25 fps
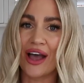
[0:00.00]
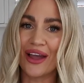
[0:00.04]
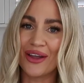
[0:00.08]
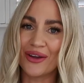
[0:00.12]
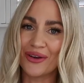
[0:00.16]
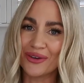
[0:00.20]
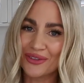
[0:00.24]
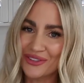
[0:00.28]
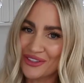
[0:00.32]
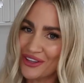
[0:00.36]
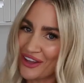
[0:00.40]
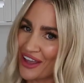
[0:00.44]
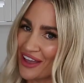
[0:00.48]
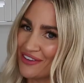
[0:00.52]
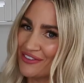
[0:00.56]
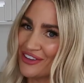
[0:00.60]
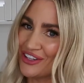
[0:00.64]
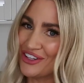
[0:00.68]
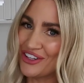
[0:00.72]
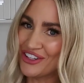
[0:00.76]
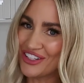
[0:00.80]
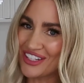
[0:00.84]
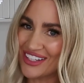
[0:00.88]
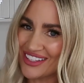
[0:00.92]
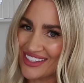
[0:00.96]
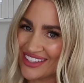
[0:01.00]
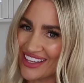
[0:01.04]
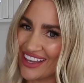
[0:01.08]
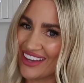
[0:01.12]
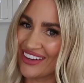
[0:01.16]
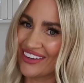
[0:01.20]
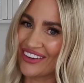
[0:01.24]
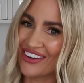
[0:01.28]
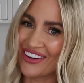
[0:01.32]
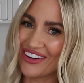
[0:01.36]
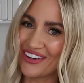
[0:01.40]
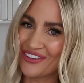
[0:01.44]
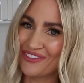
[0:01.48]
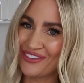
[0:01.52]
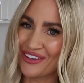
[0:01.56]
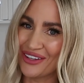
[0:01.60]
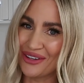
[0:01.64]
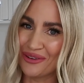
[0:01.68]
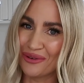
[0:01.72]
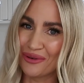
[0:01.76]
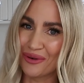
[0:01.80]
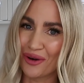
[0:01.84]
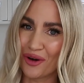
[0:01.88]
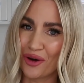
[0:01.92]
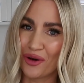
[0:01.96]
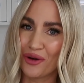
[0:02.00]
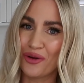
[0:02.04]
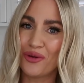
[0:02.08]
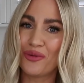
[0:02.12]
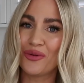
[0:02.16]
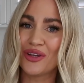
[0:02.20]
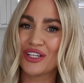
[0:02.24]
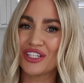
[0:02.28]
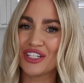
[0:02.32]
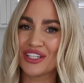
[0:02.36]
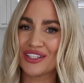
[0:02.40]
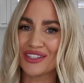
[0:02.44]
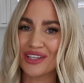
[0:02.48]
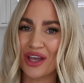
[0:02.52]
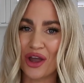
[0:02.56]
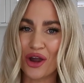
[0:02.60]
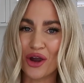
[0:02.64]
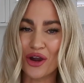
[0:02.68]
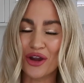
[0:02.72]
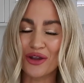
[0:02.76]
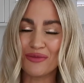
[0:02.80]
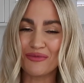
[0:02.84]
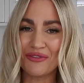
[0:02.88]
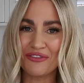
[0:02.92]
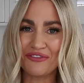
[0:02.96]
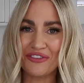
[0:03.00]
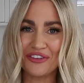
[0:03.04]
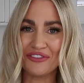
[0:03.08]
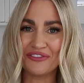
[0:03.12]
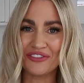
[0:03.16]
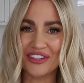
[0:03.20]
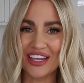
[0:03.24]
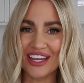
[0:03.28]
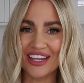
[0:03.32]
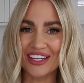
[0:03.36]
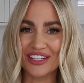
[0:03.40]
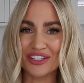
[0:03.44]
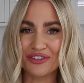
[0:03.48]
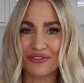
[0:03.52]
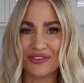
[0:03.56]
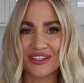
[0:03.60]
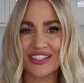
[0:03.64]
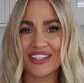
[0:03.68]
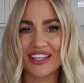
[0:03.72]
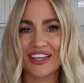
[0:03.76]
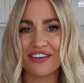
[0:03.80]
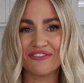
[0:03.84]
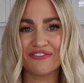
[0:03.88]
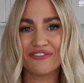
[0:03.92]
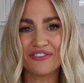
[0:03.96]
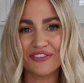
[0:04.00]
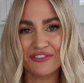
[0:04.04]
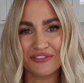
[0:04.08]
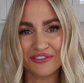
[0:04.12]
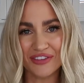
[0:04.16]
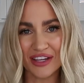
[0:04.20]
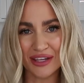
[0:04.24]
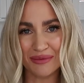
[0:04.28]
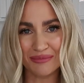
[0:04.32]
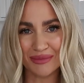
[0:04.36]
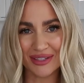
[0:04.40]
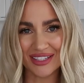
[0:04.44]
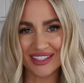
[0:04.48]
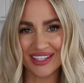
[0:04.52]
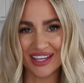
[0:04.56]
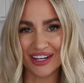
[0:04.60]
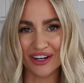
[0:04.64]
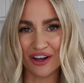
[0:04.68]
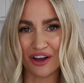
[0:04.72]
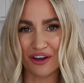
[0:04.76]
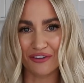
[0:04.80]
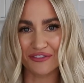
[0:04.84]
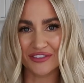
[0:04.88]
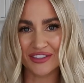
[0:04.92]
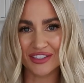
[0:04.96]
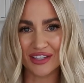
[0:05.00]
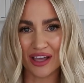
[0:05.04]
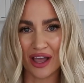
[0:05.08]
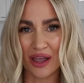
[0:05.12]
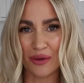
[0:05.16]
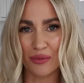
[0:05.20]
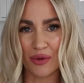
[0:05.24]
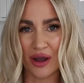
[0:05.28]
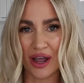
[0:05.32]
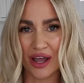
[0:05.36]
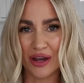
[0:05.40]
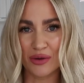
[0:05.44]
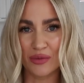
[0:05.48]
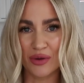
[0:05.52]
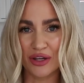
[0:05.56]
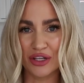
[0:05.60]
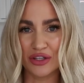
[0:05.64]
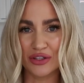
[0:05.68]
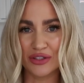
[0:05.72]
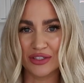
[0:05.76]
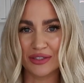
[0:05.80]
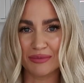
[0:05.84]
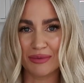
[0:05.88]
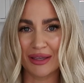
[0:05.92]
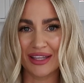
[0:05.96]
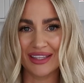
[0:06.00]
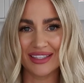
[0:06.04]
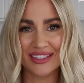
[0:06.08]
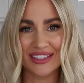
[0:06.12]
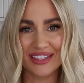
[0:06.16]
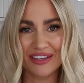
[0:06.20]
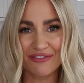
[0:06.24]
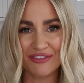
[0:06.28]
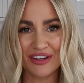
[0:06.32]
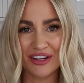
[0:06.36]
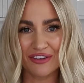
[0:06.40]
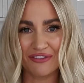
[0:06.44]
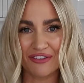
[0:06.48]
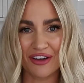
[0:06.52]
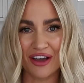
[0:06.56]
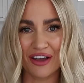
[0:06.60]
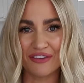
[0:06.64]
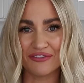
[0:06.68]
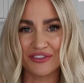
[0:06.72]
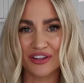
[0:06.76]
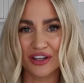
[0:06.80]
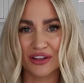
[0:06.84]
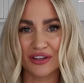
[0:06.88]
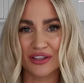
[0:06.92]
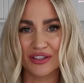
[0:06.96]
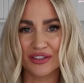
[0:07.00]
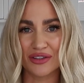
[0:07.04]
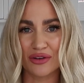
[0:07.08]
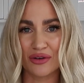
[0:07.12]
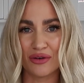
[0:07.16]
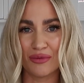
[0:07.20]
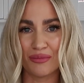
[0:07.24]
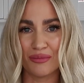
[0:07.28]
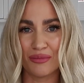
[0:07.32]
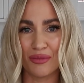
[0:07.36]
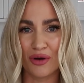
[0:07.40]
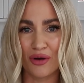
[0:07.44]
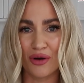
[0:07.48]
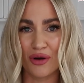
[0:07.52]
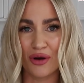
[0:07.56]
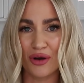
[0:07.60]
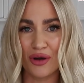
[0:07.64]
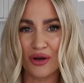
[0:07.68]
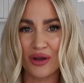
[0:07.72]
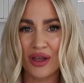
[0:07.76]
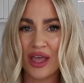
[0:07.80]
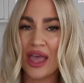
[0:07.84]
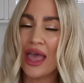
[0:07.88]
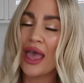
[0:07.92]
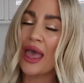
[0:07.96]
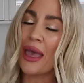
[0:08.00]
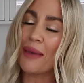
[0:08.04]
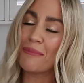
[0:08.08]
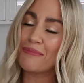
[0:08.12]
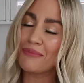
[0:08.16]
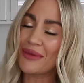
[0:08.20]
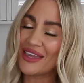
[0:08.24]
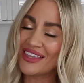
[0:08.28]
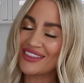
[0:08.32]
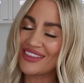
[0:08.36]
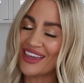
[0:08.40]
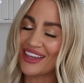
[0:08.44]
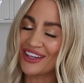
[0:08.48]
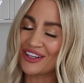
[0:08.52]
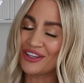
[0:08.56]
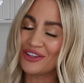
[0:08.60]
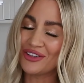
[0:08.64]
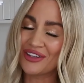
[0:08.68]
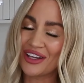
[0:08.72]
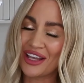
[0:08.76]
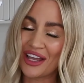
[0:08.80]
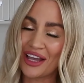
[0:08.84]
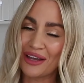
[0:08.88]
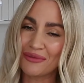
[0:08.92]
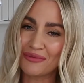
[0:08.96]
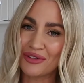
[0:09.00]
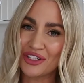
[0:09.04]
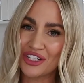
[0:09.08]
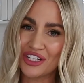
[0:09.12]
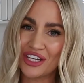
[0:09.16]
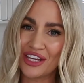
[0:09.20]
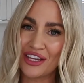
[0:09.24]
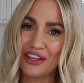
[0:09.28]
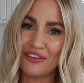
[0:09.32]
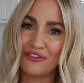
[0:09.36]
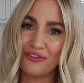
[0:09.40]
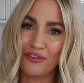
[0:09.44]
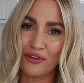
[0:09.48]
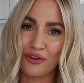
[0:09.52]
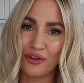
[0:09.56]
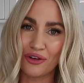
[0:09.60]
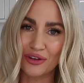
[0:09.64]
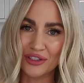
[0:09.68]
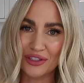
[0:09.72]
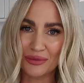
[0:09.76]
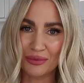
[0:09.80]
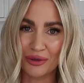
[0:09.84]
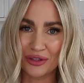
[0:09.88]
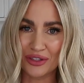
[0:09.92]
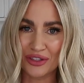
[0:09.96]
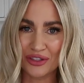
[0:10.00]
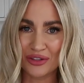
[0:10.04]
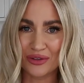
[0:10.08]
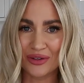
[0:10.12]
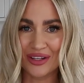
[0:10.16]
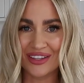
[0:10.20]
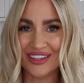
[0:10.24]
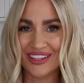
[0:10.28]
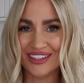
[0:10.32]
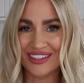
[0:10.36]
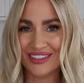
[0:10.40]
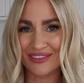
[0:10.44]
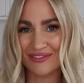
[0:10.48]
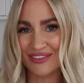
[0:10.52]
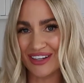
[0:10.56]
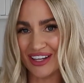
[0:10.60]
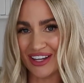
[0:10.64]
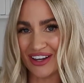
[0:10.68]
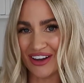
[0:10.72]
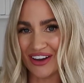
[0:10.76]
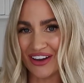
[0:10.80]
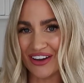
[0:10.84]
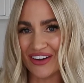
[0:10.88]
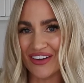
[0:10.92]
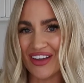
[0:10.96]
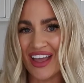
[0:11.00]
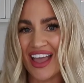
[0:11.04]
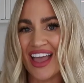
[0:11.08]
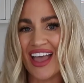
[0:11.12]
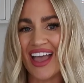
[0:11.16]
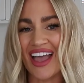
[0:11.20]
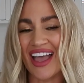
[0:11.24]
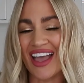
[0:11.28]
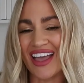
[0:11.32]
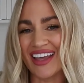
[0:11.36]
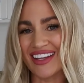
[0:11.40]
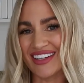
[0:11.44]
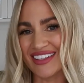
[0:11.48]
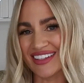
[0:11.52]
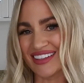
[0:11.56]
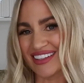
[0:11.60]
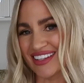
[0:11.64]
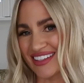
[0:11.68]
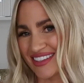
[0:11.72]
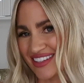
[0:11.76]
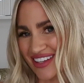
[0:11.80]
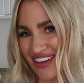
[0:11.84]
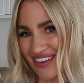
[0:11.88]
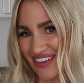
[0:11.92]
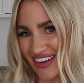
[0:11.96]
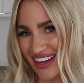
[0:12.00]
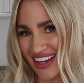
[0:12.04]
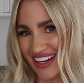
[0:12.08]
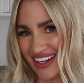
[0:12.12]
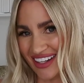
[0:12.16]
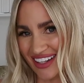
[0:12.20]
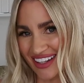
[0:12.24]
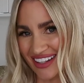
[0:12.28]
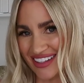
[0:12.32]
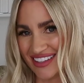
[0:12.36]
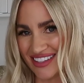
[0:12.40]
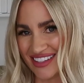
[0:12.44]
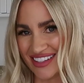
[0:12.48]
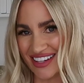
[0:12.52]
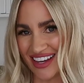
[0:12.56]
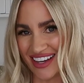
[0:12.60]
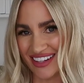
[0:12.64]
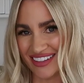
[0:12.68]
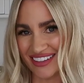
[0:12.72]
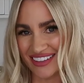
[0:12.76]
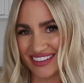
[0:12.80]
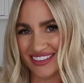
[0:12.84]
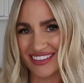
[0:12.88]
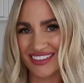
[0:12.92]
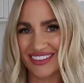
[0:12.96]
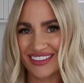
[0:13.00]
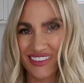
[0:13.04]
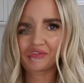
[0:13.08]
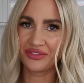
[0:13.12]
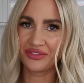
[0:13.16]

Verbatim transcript: I also have a new discount code for you all, which is HOME15, to receive 15% off site-wide when you spend $75 or more. Big thank you to Cupshe for sponsoring this video, and let's go ahead and get started.